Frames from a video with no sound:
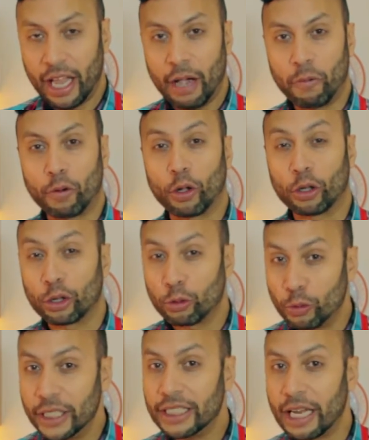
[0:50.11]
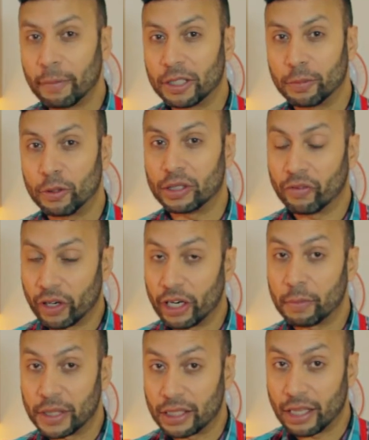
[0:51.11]
We've got 3 tablespoons of
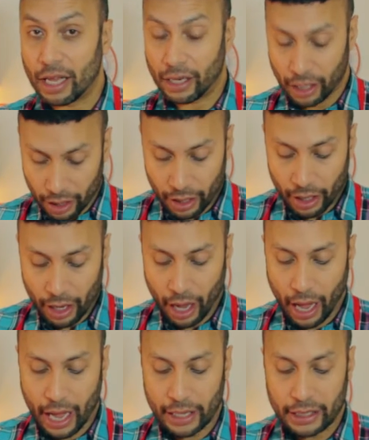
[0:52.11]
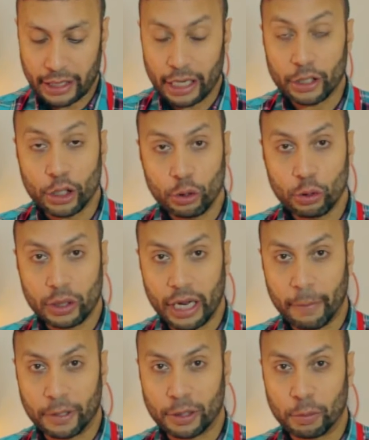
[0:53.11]
garam masala and 2
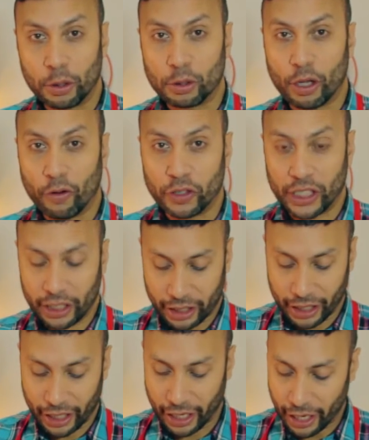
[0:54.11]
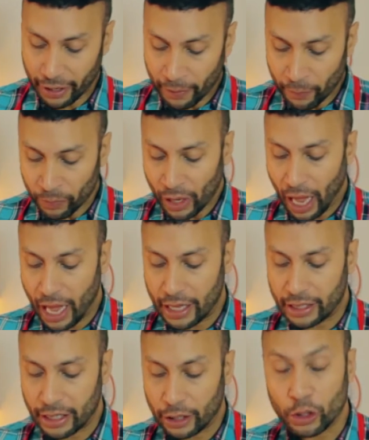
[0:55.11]
tablespoons of ginger here,
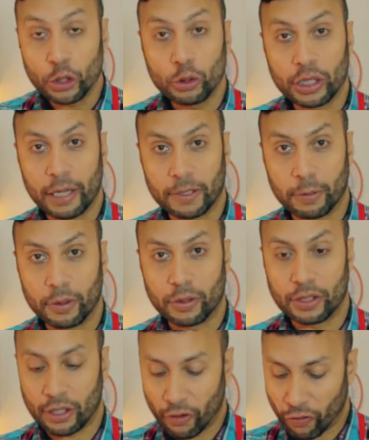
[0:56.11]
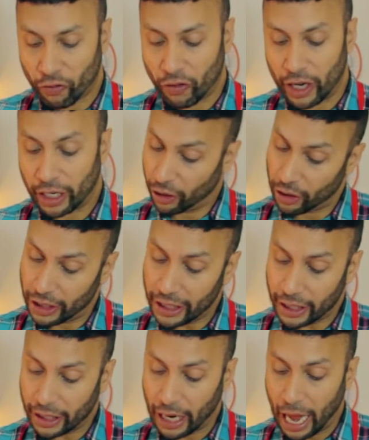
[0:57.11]
and 2 tablespoons of
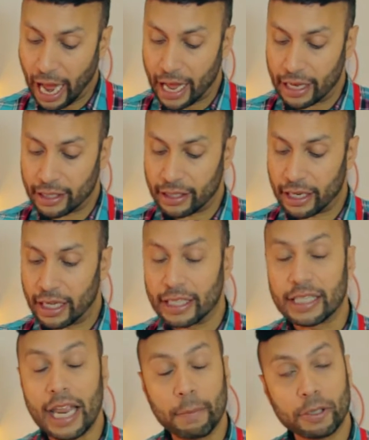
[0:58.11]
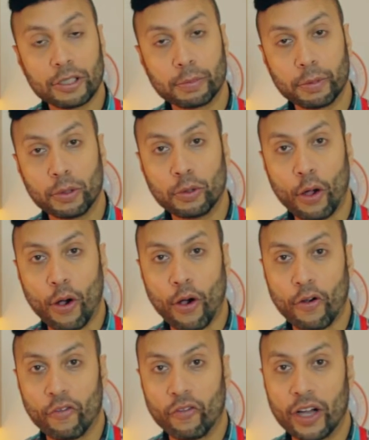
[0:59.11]
garlic, and a tablespoon
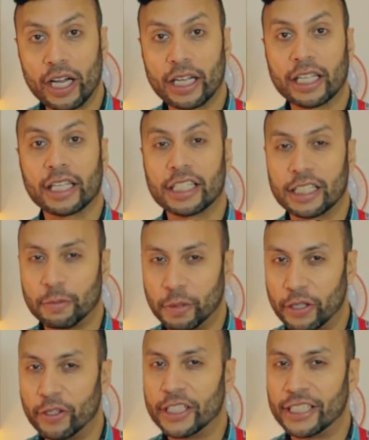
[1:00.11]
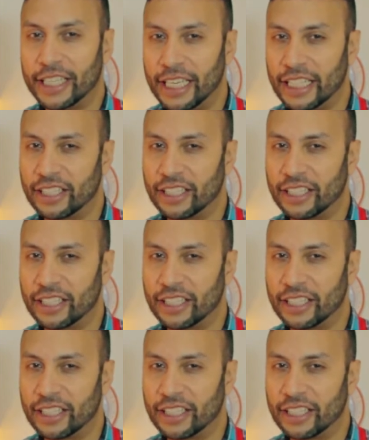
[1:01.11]
of Kashmiri chili,